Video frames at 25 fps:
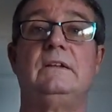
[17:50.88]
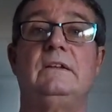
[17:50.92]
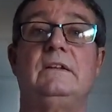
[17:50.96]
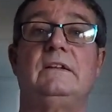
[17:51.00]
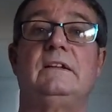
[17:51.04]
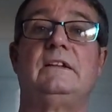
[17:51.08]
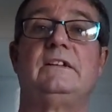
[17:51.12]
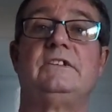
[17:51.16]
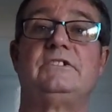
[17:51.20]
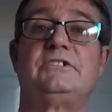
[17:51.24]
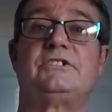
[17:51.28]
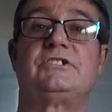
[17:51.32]

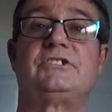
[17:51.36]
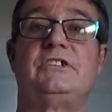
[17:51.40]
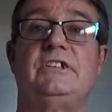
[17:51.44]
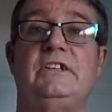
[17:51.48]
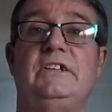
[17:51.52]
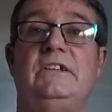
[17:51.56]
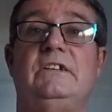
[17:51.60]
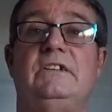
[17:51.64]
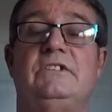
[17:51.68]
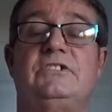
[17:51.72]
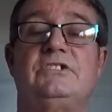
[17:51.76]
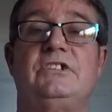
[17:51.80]
Let's
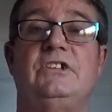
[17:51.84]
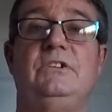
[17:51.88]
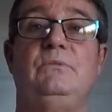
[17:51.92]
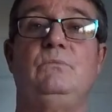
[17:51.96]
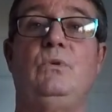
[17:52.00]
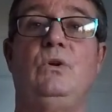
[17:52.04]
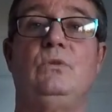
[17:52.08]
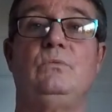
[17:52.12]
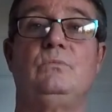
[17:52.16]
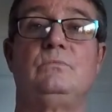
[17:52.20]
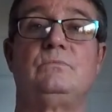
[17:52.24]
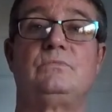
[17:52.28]
see
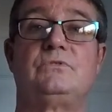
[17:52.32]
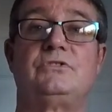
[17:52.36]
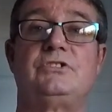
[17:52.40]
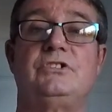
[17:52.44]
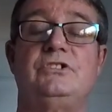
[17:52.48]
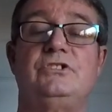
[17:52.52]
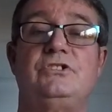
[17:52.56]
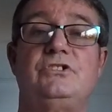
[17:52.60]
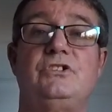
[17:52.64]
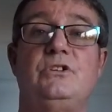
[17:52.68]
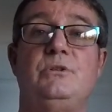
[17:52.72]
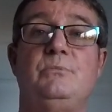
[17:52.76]
what
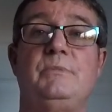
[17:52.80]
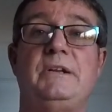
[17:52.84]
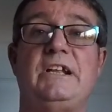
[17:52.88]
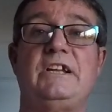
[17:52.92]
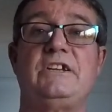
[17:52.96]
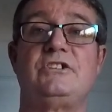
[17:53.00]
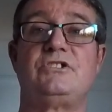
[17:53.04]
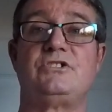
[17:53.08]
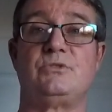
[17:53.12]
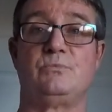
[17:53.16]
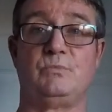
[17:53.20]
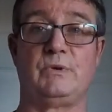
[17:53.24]

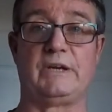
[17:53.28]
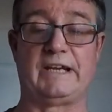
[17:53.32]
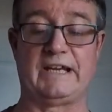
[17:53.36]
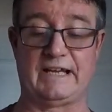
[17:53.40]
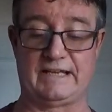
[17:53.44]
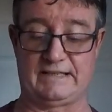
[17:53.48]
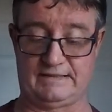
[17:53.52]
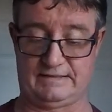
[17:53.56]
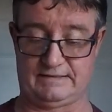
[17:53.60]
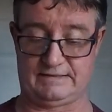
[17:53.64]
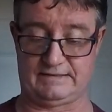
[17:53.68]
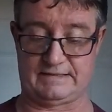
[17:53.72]
germination we
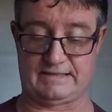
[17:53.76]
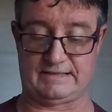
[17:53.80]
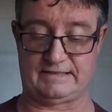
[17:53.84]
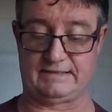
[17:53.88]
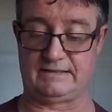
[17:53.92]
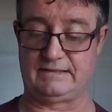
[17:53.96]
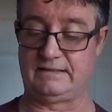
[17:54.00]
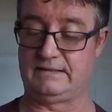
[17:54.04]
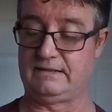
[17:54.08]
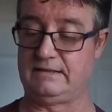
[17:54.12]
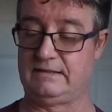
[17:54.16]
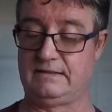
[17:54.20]
get, and
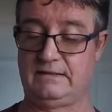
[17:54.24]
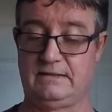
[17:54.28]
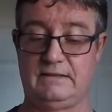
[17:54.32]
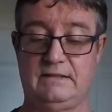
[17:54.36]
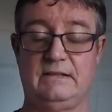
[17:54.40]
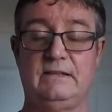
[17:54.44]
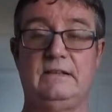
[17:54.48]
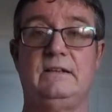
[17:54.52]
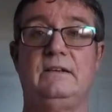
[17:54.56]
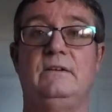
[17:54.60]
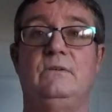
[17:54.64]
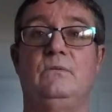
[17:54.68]
then
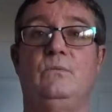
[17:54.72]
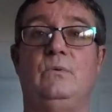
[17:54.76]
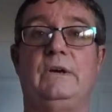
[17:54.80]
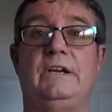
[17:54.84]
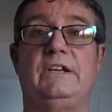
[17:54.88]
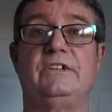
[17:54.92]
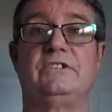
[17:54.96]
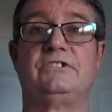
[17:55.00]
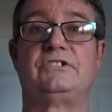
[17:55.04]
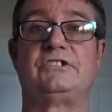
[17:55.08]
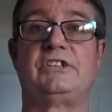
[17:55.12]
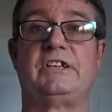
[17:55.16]
we
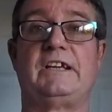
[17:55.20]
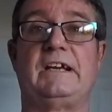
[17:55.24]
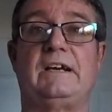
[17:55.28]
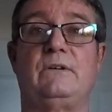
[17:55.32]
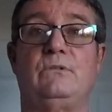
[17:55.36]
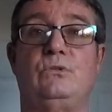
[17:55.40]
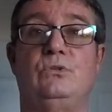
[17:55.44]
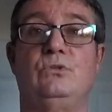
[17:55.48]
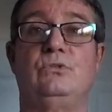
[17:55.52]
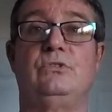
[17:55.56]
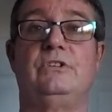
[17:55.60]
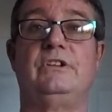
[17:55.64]
can see how
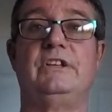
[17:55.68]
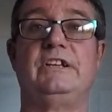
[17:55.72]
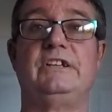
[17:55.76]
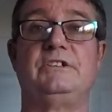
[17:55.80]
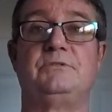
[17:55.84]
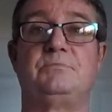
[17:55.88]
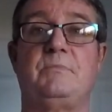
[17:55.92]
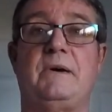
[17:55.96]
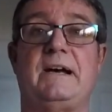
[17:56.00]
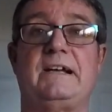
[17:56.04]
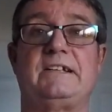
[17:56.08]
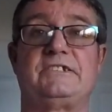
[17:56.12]
good
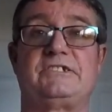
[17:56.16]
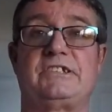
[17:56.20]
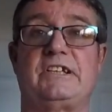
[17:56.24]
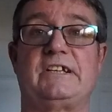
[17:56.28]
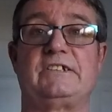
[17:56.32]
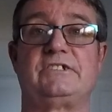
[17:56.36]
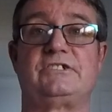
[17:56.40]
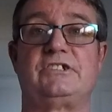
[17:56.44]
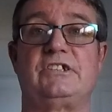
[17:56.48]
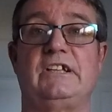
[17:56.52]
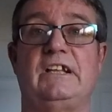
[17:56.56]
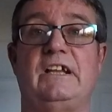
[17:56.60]
these mats
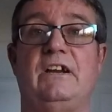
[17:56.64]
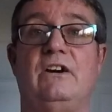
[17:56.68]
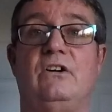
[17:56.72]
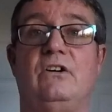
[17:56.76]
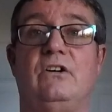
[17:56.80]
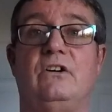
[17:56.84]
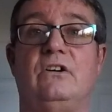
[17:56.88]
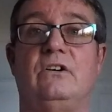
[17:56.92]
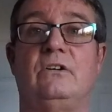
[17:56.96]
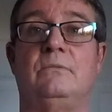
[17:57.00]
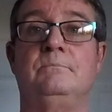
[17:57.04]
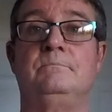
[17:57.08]
actually
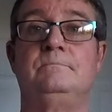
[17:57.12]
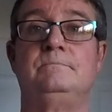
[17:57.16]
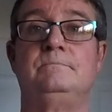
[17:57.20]
are.